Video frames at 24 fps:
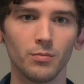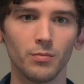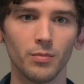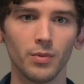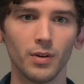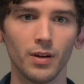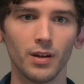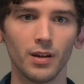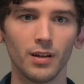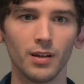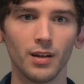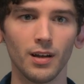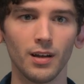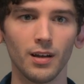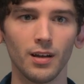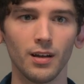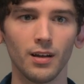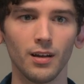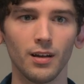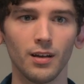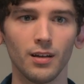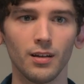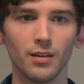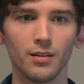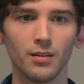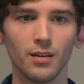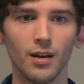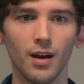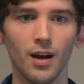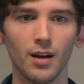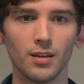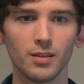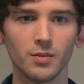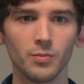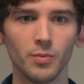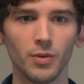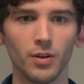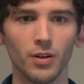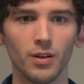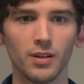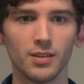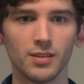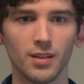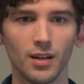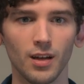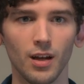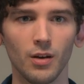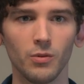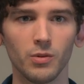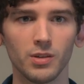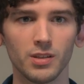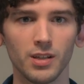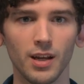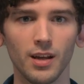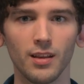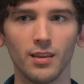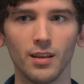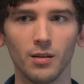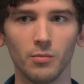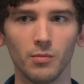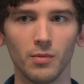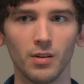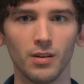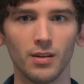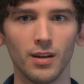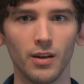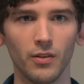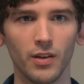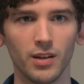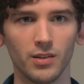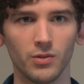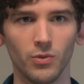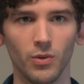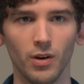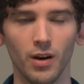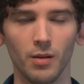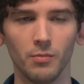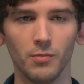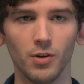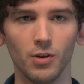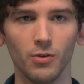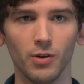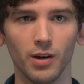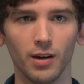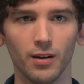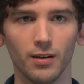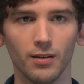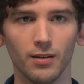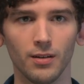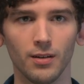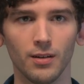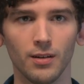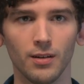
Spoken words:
but in the hospital I said I would take them, and now that's what I'm doing.